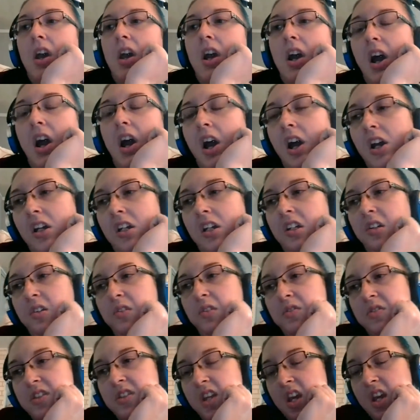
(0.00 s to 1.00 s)
I
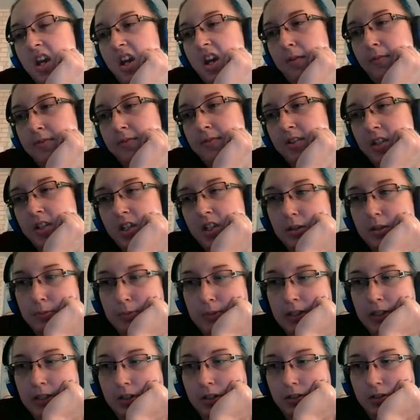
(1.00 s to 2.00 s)
use the app to keep
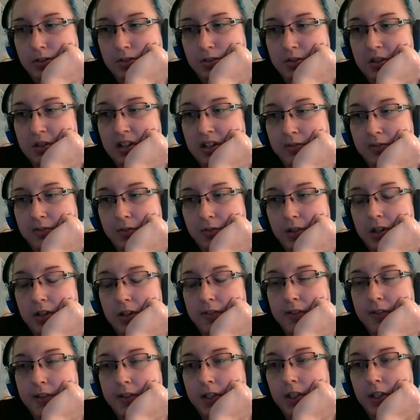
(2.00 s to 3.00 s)
me on track for
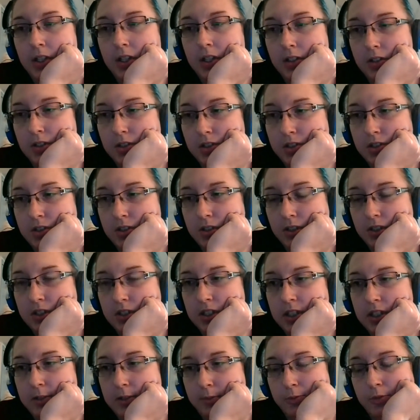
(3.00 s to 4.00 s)
everything, just to
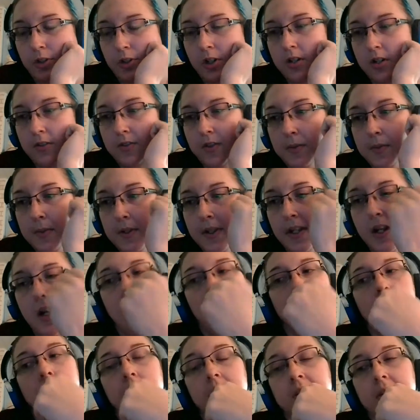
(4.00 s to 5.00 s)
keep track of how many
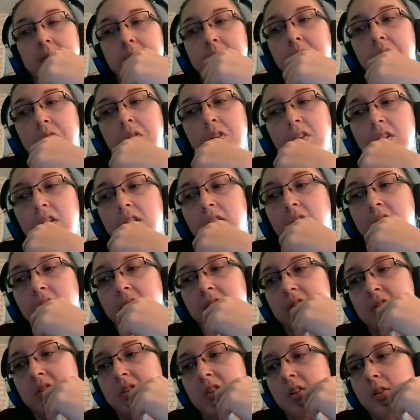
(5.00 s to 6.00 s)
hours I'm doing things.
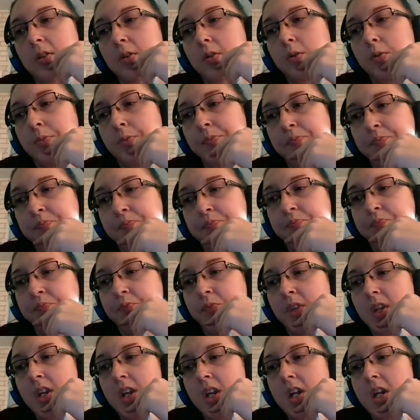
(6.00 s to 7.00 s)
So
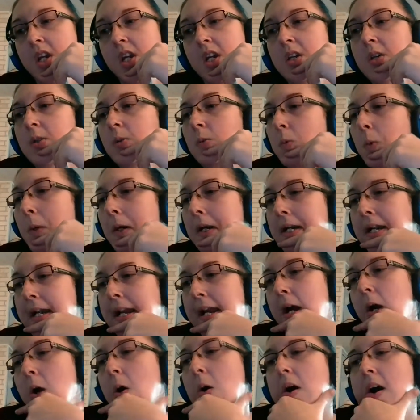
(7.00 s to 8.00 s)
right
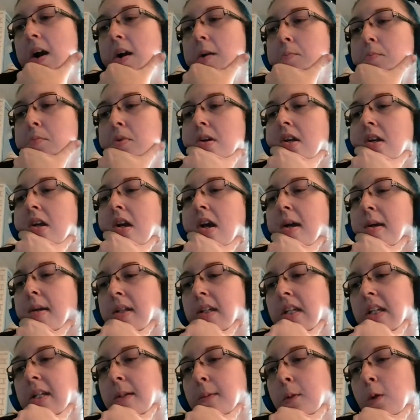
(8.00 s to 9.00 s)
now I
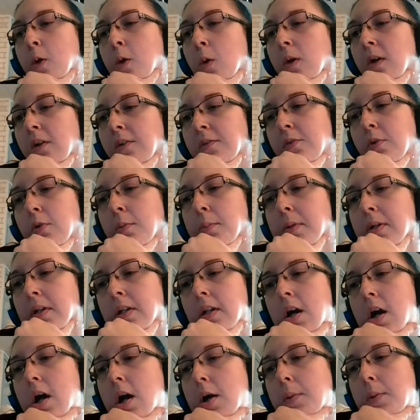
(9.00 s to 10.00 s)
keep going from an
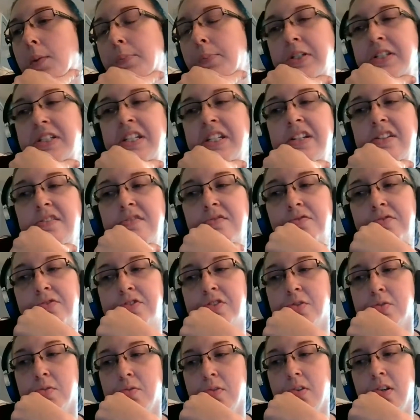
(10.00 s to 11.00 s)
operative
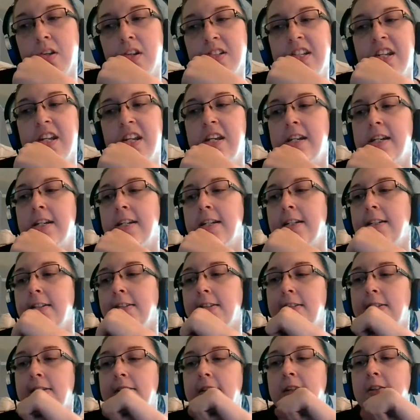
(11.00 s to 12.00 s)
to an attendant
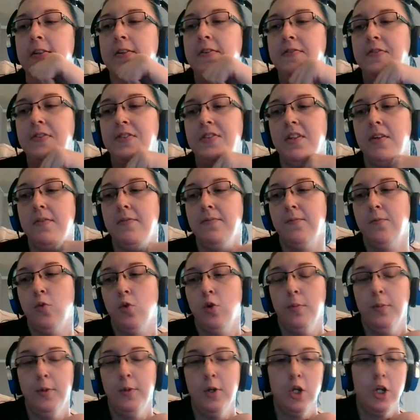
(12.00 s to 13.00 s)
of some
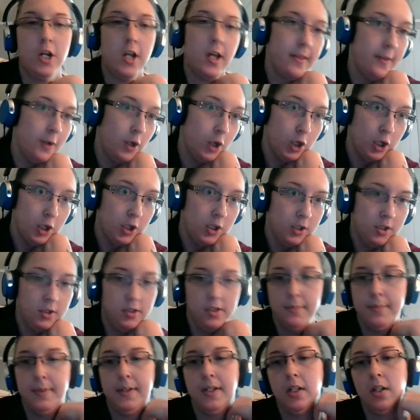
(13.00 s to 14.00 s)
form or another,
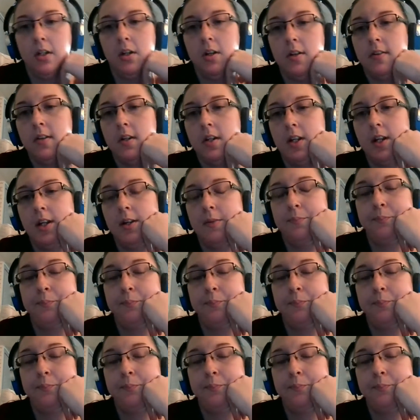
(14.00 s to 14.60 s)
depending on the day.